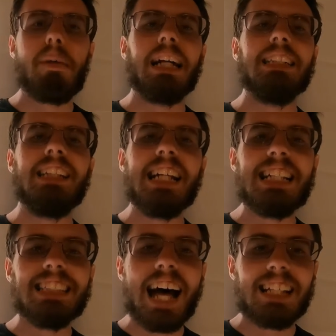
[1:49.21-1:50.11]
My
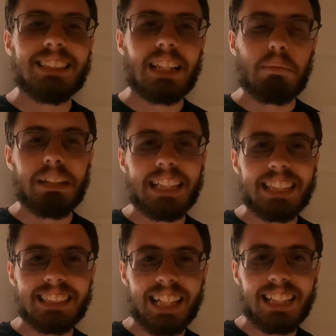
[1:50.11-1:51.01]
Jesus, let me
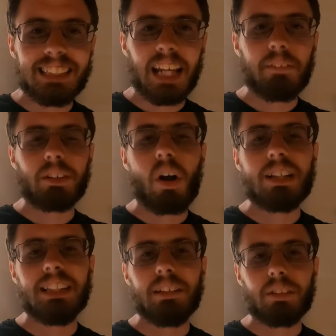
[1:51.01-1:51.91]
just say this came
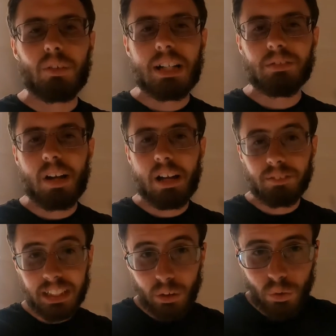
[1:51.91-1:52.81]
across as a request
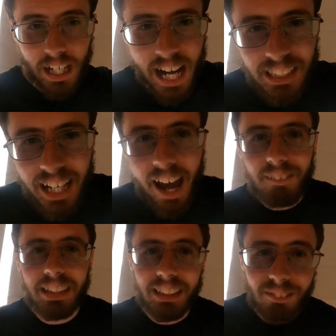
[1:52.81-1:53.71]
from You Can't
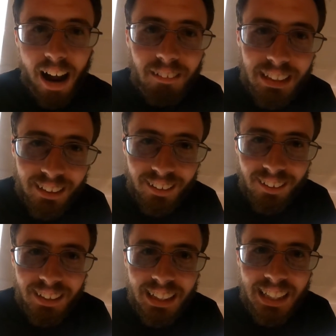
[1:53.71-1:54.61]
Have It, the Raleigh
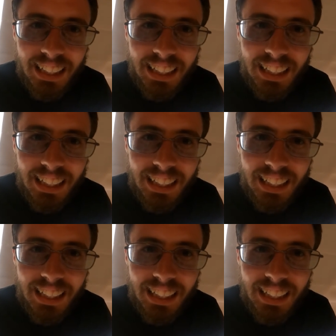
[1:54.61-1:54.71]
Girl.